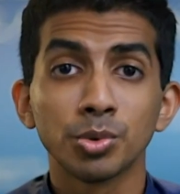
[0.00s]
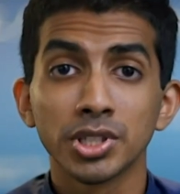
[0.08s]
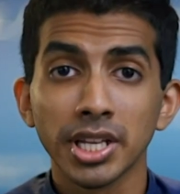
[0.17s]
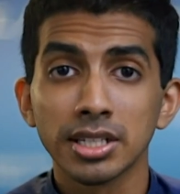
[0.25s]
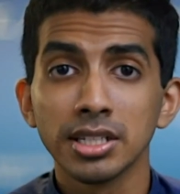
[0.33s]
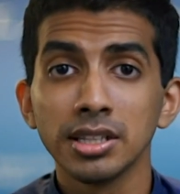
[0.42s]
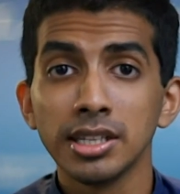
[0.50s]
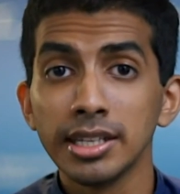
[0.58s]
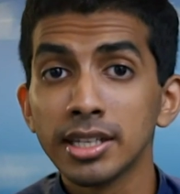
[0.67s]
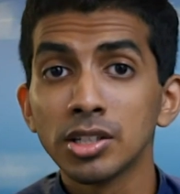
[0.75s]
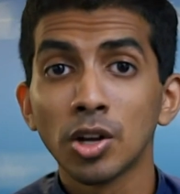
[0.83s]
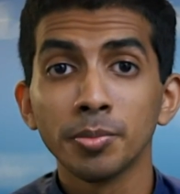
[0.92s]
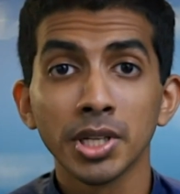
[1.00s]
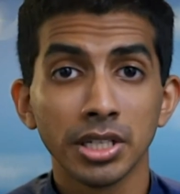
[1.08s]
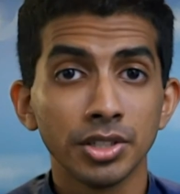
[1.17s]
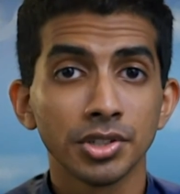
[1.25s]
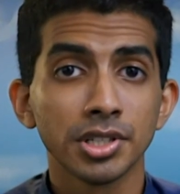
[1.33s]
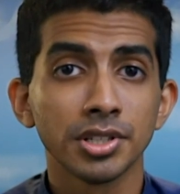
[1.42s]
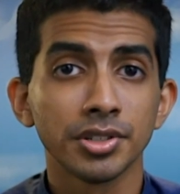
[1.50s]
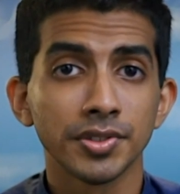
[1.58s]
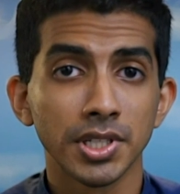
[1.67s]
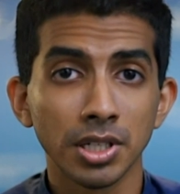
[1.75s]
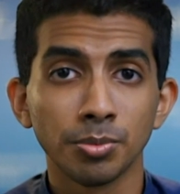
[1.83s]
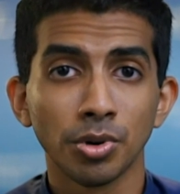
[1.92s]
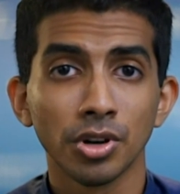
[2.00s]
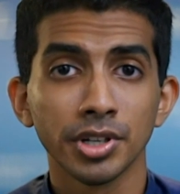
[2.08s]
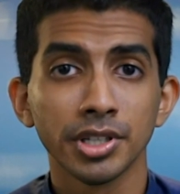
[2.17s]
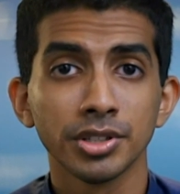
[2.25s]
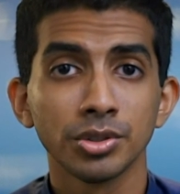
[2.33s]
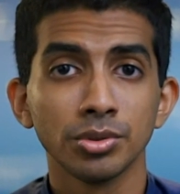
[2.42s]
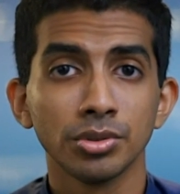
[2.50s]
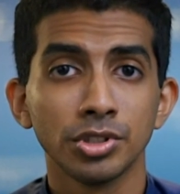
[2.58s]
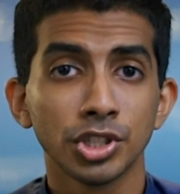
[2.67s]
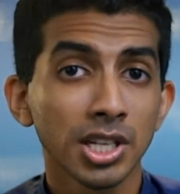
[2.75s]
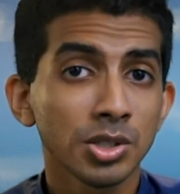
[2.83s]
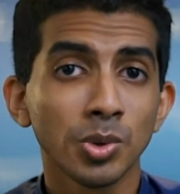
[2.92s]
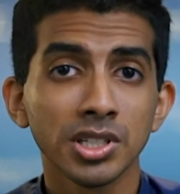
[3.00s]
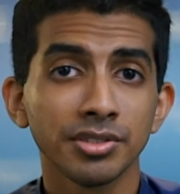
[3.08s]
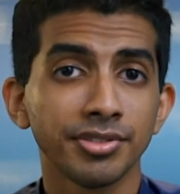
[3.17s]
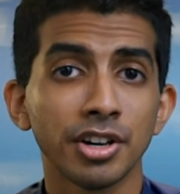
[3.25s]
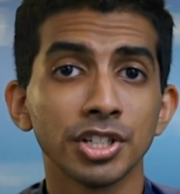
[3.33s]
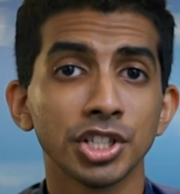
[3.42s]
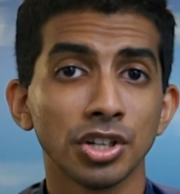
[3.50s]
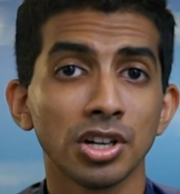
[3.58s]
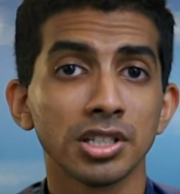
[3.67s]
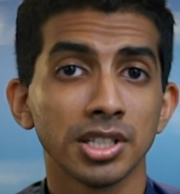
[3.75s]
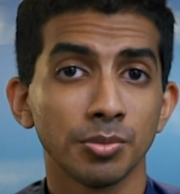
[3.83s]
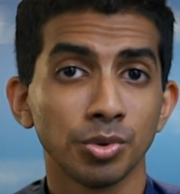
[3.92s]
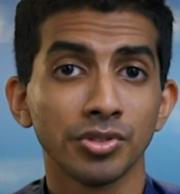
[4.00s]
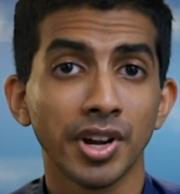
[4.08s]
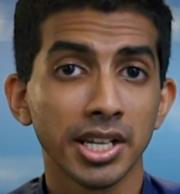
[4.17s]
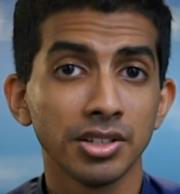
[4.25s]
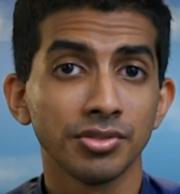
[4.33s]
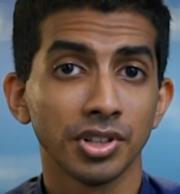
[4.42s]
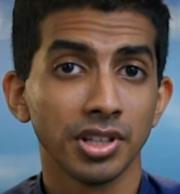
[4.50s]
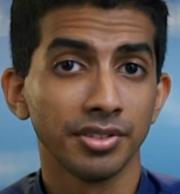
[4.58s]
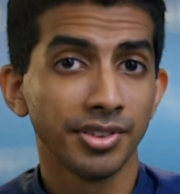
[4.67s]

Nathan. The 12 faces were the same as the ones who first appeared in a